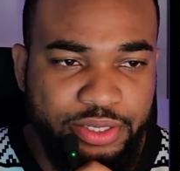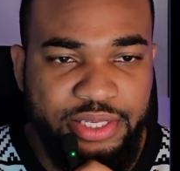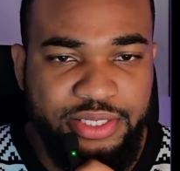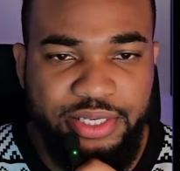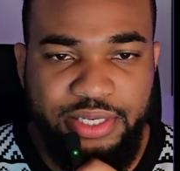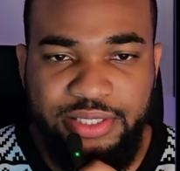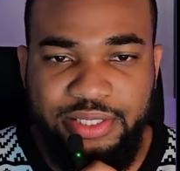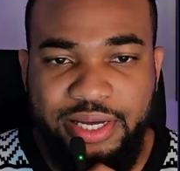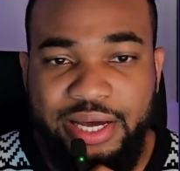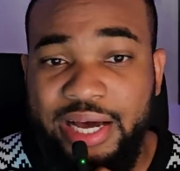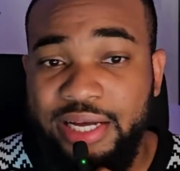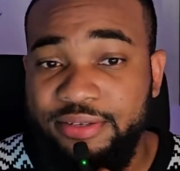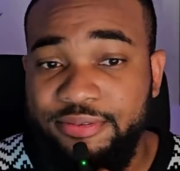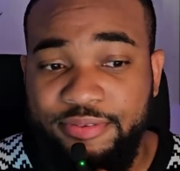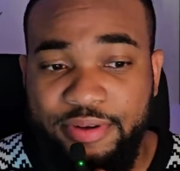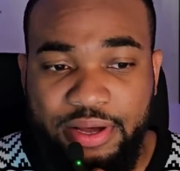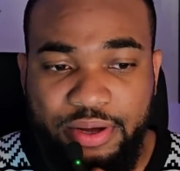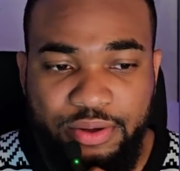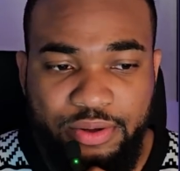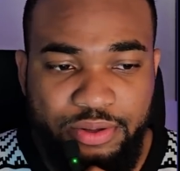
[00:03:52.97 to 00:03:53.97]
This is the CAD
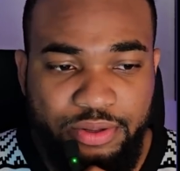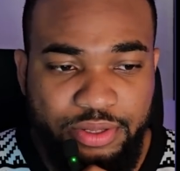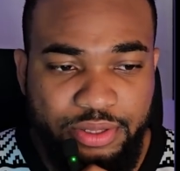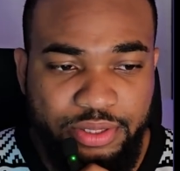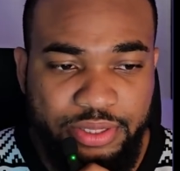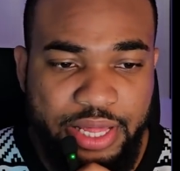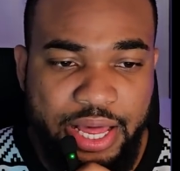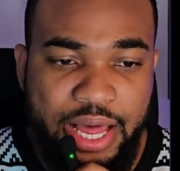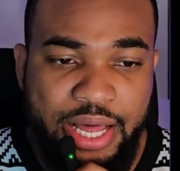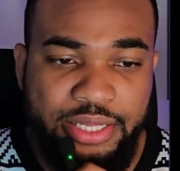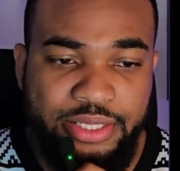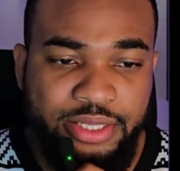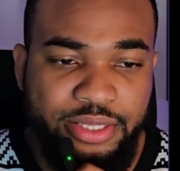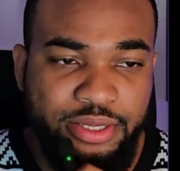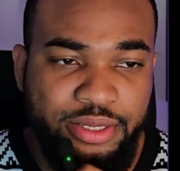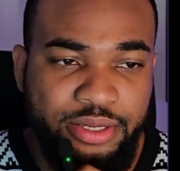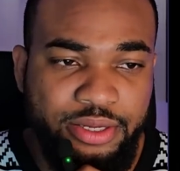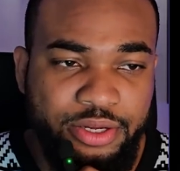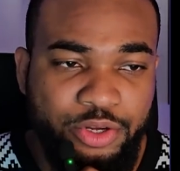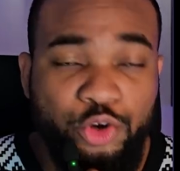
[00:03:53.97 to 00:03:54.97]
file that
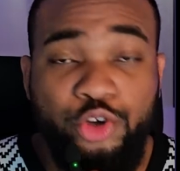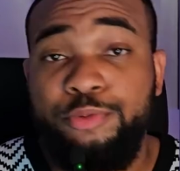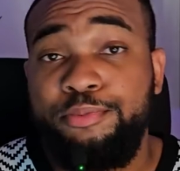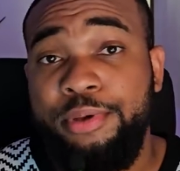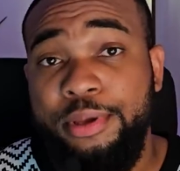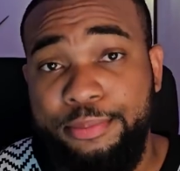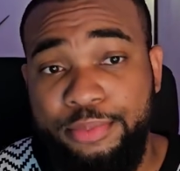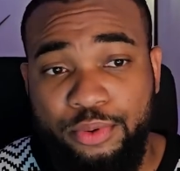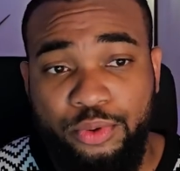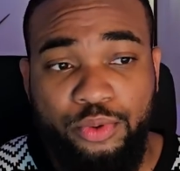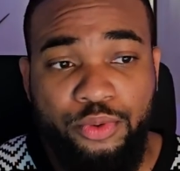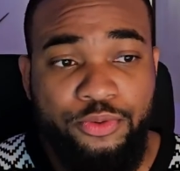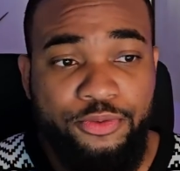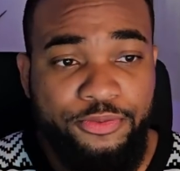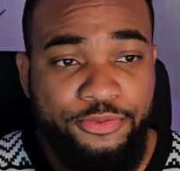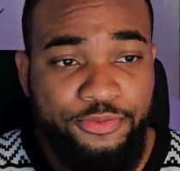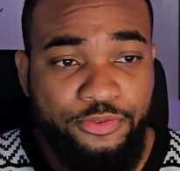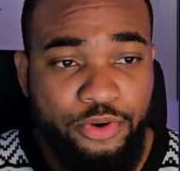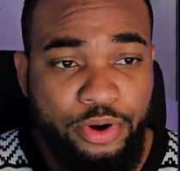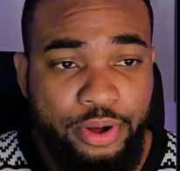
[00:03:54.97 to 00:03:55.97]
the good people
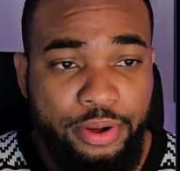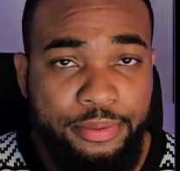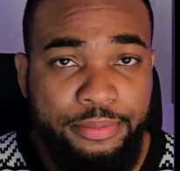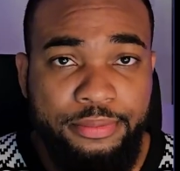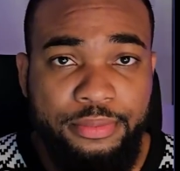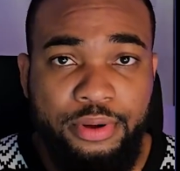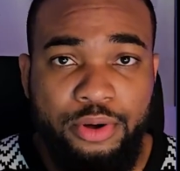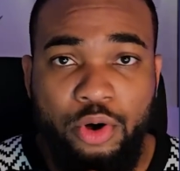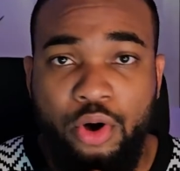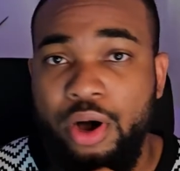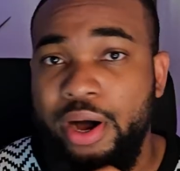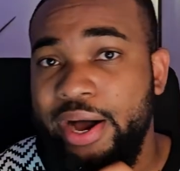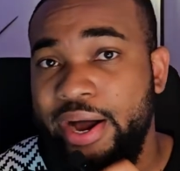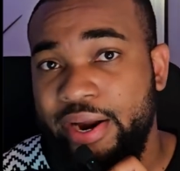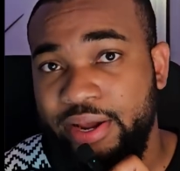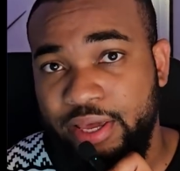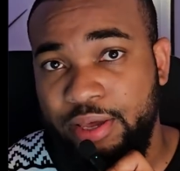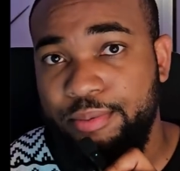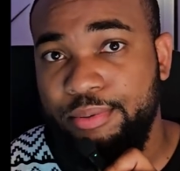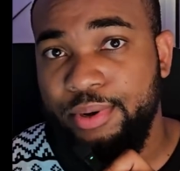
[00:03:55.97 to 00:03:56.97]
from
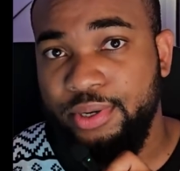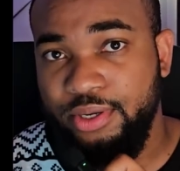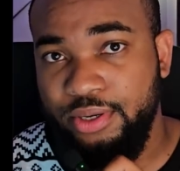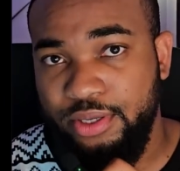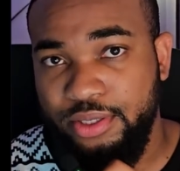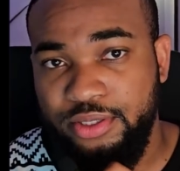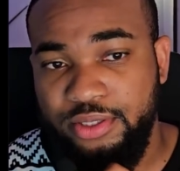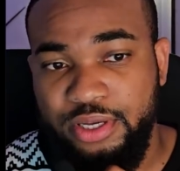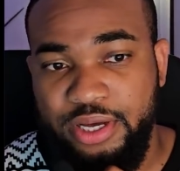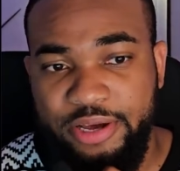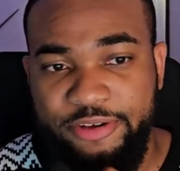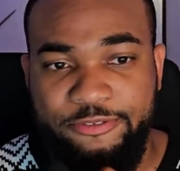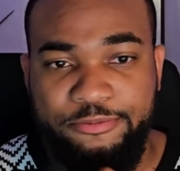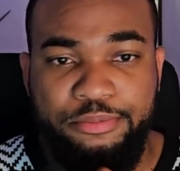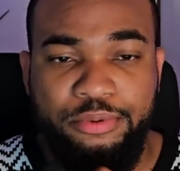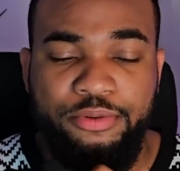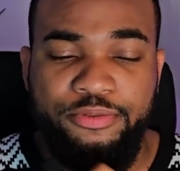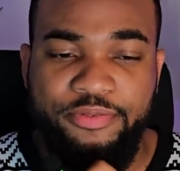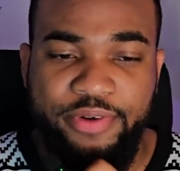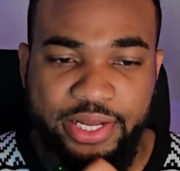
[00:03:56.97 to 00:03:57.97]
Autodesk Products have
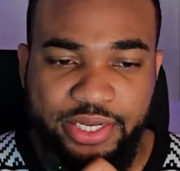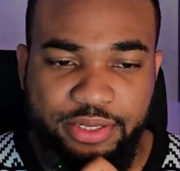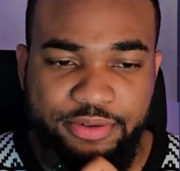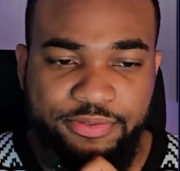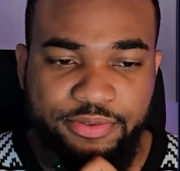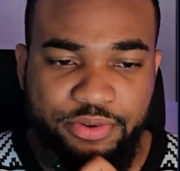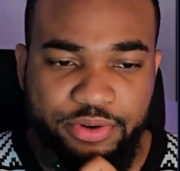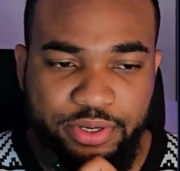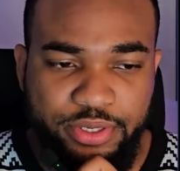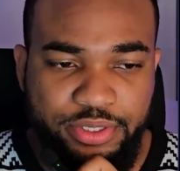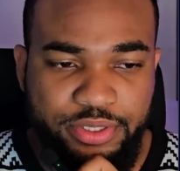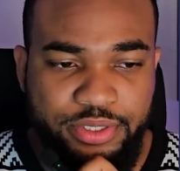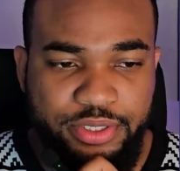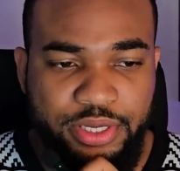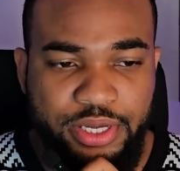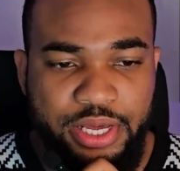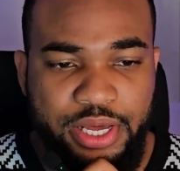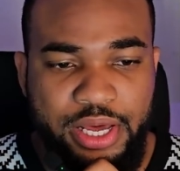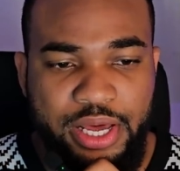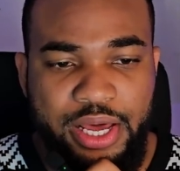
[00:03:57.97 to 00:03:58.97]
provided for us.
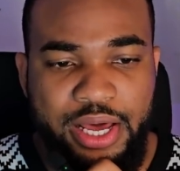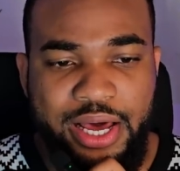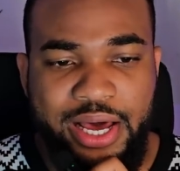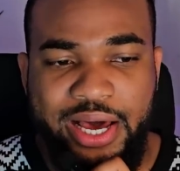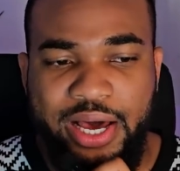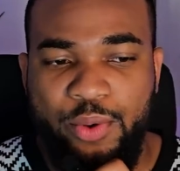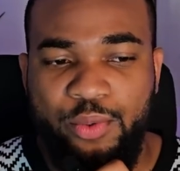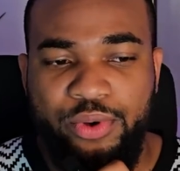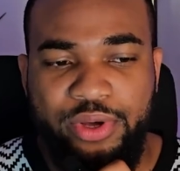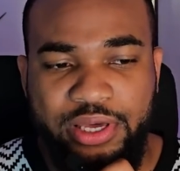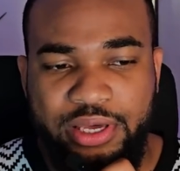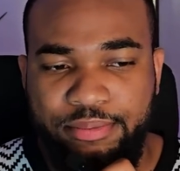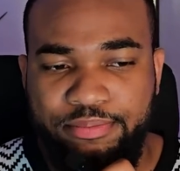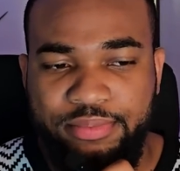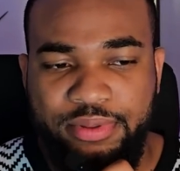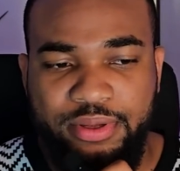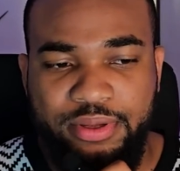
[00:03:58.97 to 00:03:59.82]
I will keep